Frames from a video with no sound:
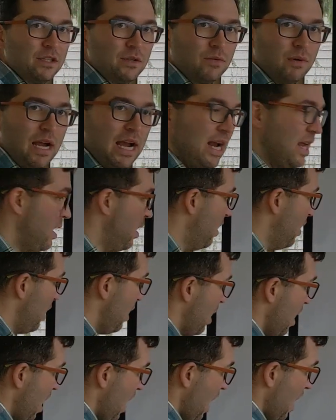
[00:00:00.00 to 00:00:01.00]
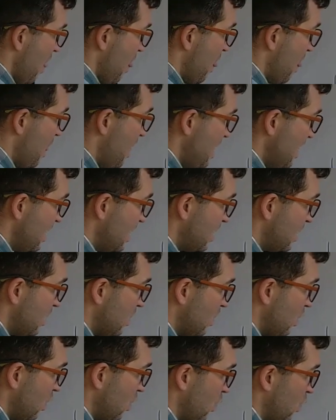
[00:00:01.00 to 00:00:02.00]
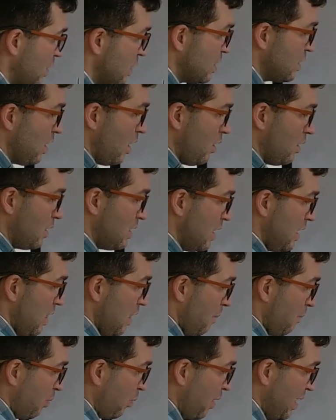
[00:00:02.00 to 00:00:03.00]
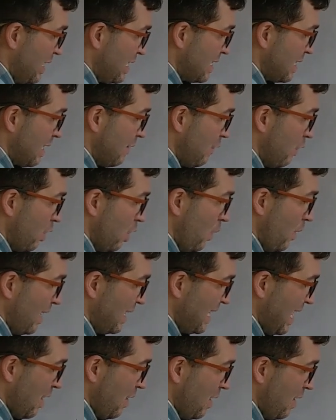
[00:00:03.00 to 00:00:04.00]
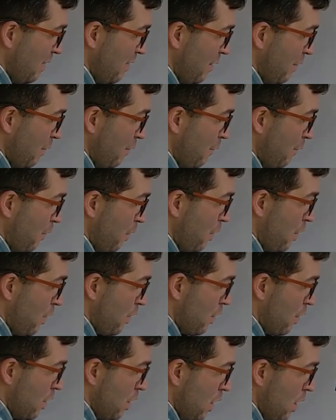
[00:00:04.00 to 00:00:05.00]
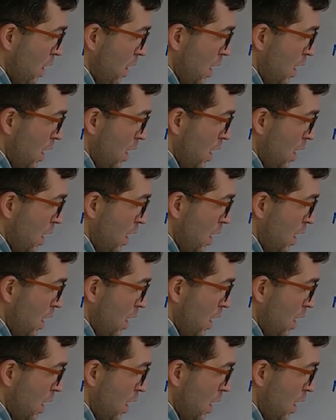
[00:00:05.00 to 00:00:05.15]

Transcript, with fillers: to the right. This results in the price level going down even further,